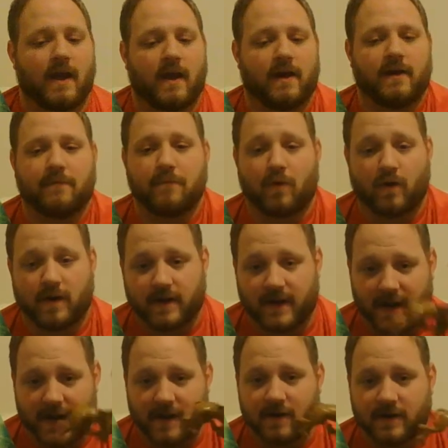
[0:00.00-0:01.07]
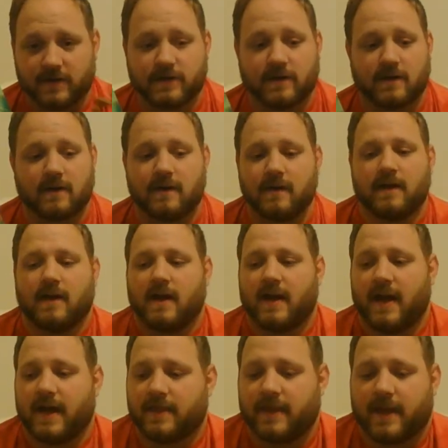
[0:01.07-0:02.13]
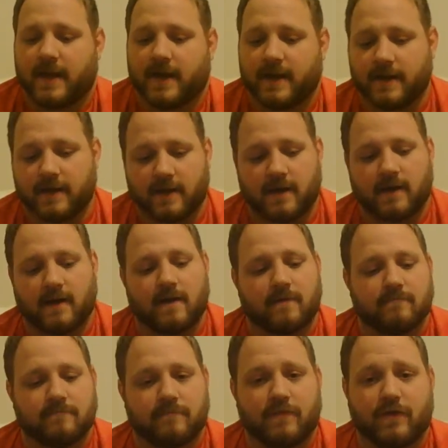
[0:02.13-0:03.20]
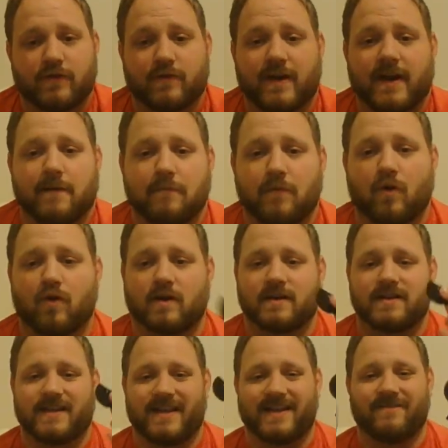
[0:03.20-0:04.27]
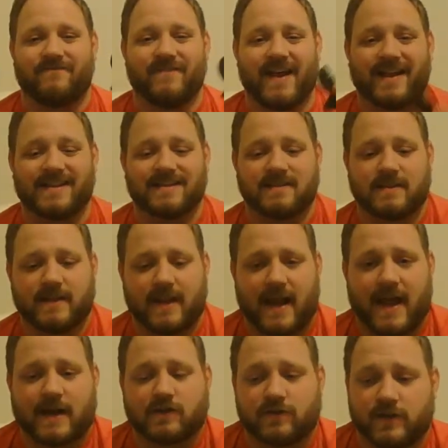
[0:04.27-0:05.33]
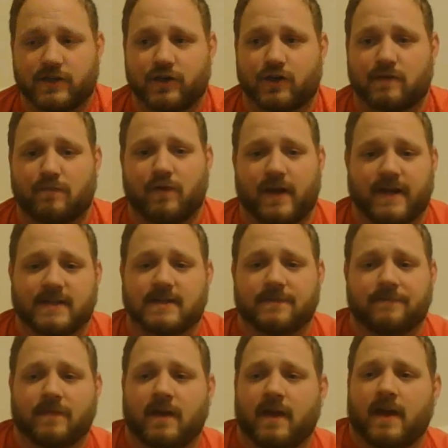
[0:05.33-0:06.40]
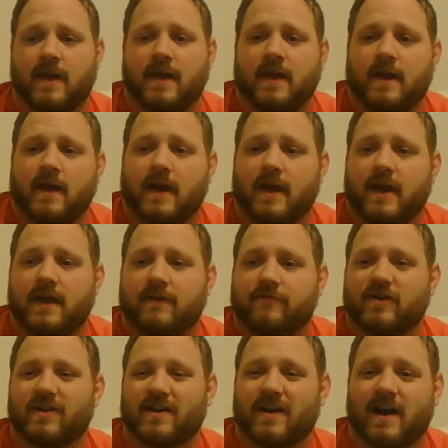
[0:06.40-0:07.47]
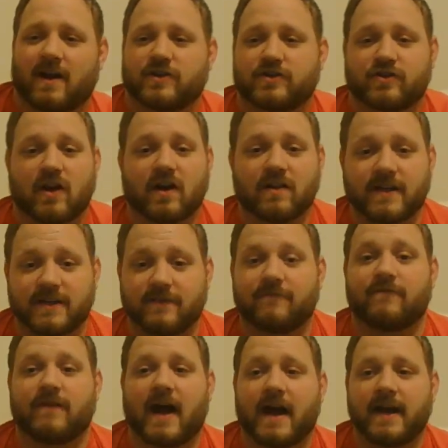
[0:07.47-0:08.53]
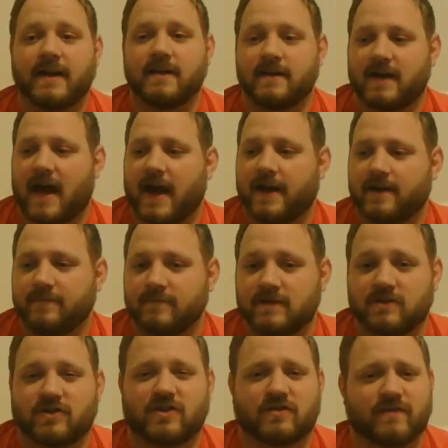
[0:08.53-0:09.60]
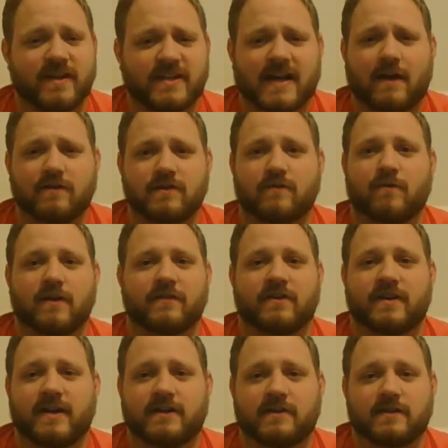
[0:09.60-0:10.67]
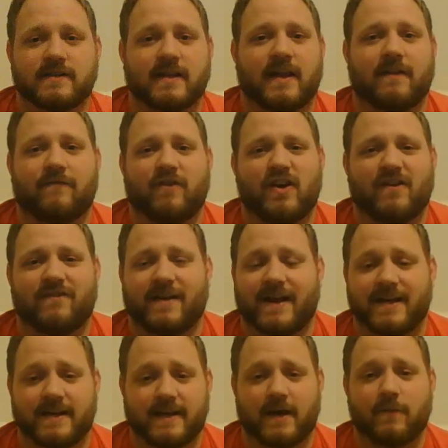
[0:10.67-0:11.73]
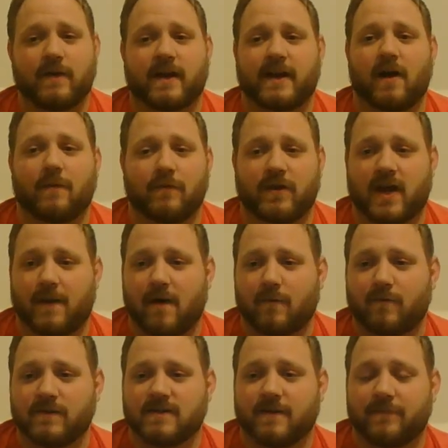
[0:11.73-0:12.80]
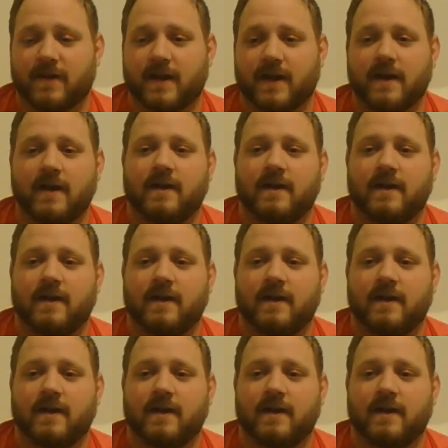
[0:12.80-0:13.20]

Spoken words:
an important character, and then 3 important events that actually took place. If you're struggling to find items, just reach out to one of your teachers. If you have an idea, we could help you come up with something.